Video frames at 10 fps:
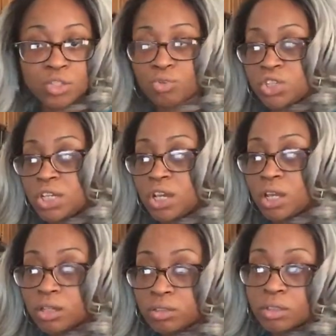So she
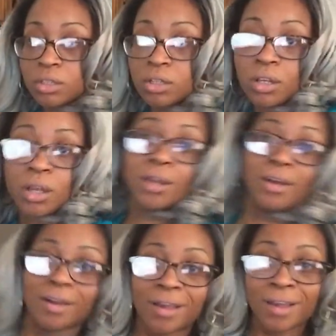
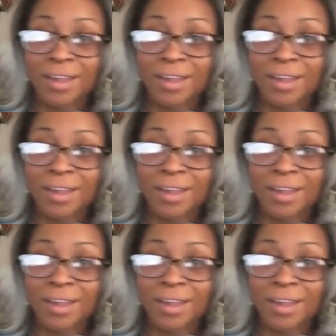good.